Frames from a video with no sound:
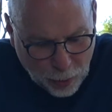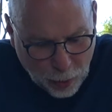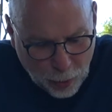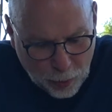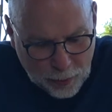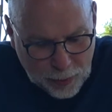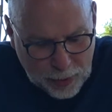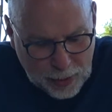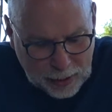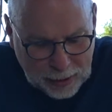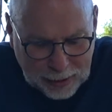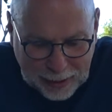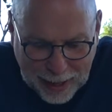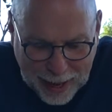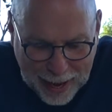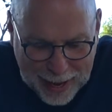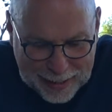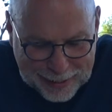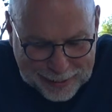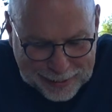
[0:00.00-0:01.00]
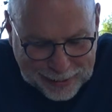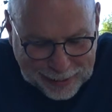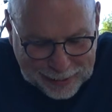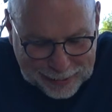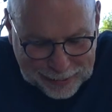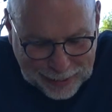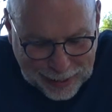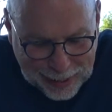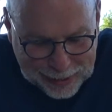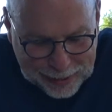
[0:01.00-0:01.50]
over the land
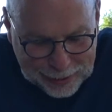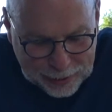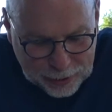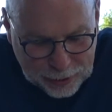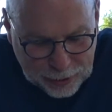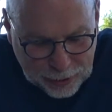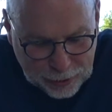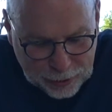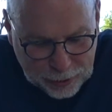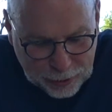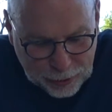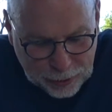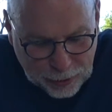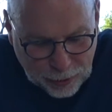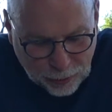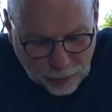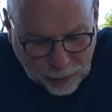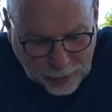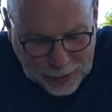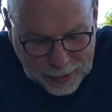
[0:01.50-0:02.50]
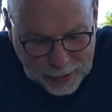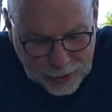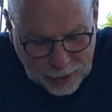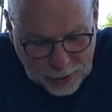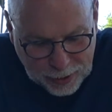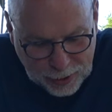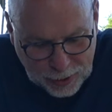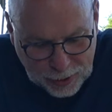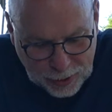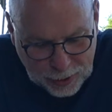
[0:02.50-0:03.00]
allotted to the
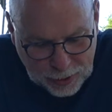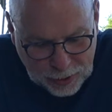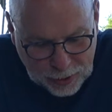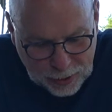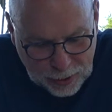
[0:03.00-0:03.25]
righteous,